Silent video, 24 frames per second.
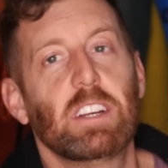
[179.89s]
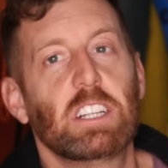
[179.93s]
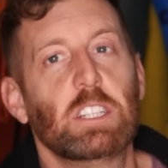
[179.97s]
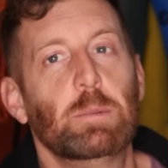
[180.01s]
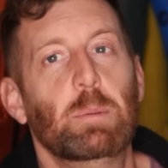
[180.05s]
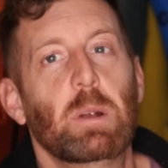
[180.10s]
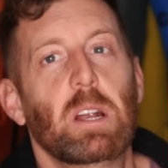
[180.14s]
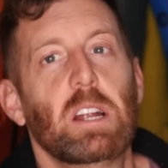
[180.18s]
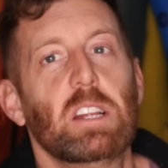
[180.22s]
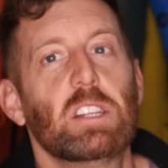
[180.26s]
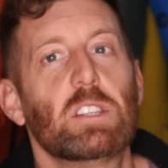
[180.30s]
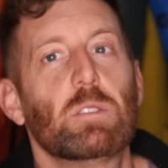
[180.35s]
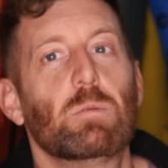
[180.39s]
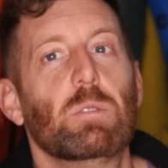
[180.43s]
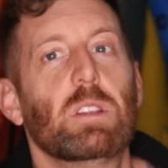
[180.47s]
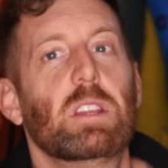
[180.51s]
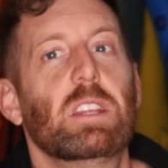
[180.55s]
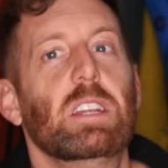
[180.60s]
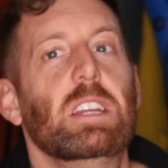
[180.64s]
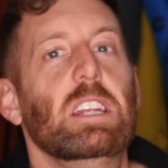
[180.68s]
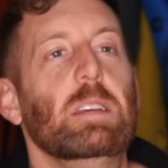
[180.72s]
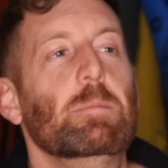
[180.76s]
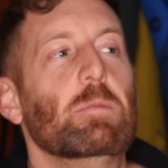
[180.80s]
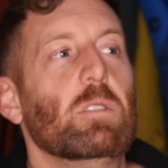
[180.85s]
of experience
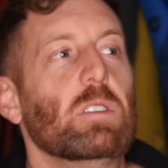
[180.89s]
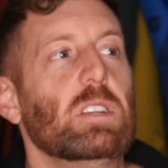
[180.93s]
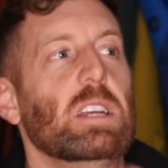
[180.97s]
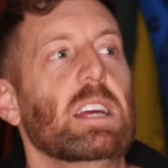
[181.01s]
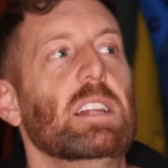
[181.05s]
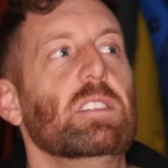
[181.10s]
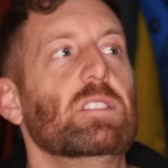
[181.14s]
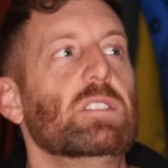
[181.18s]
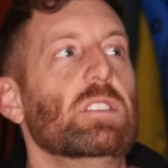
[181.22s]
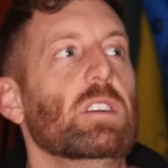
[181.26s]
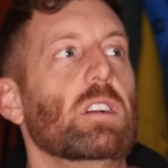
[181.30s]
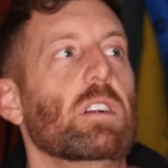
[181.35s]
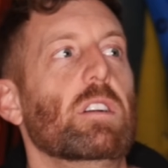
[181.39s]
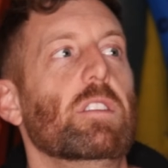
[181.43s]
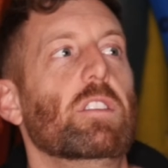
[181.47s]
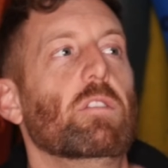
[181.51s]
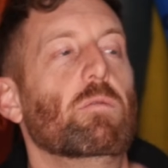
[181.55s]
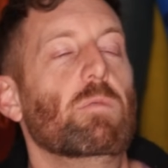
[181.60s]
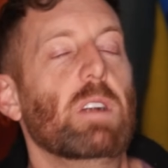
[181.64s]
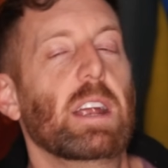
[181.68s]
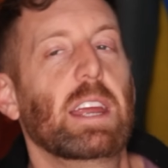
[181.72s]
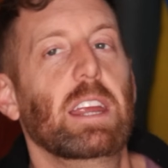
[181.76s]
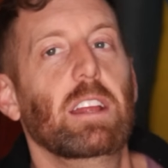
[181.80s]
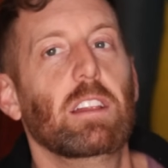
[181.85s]
with the Nemo Tensor,
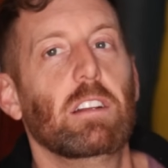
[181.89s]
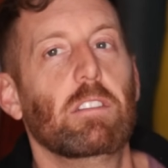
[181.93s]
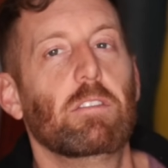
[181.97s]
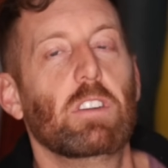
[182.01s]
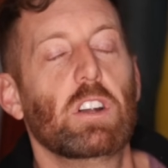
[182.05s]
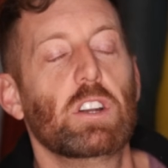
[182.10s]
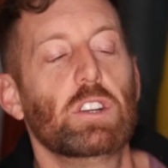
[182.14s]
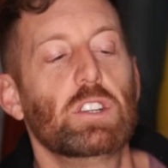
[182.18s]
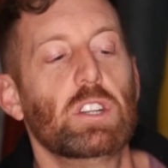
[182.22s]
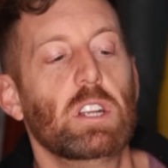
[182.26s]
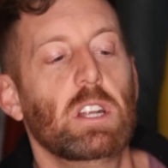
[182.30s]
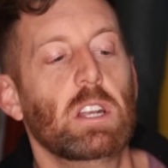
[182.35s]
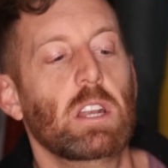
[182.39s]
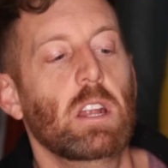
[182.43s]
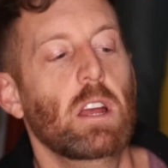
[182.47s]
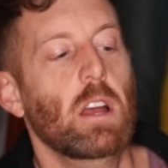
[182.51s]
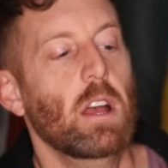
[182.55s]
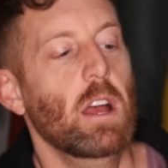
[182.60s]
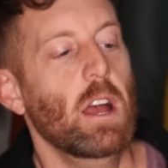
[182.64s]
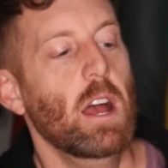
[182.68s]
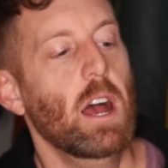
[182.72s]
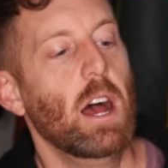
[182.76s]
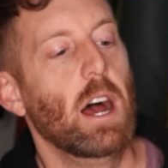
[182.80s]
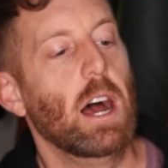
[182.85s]
the regular version.
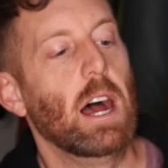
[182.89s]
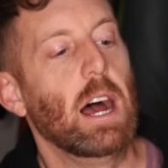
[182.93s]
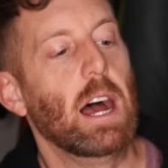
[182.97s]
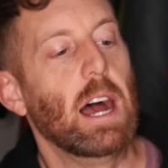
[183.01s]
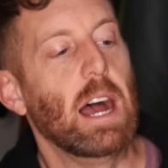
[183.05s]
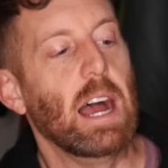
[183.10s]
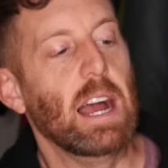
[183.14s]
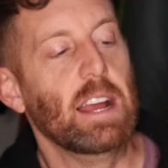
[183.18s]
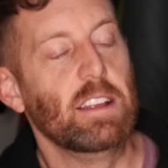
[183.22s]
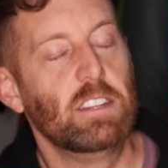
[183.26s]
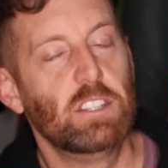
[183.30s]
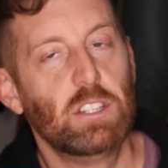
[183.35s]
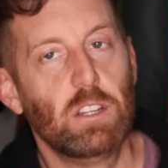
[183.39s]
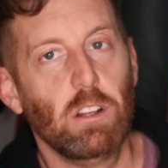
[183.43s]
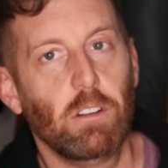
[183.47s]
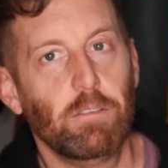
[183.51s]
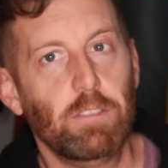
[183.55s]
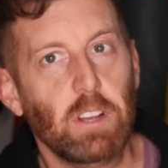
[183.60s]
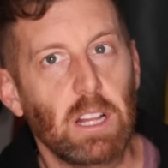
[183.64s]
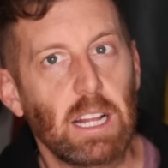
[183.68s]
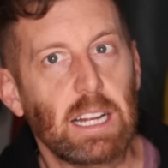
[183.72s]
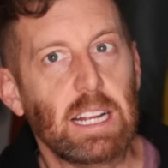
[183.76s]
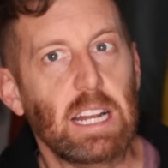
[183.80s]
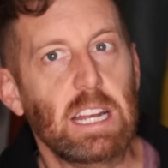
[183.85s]
I still
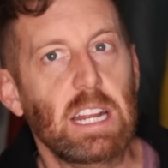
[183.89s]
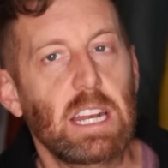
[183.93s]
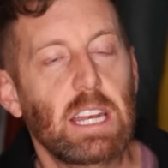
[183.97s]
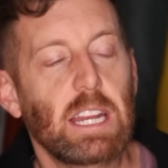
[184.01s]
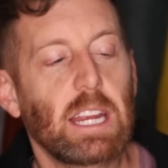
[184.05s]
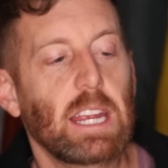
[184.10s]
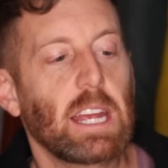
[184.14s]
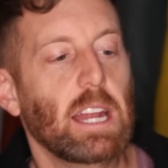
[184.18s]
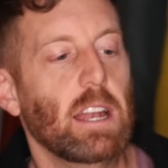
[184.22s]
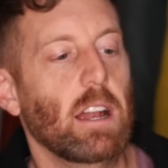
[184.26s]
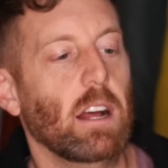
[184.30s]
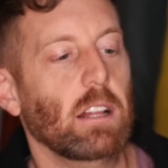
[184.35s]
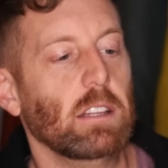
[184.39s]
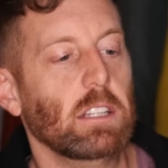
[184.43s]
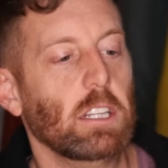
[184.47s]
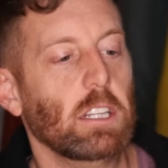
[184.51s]
feel like I need to get a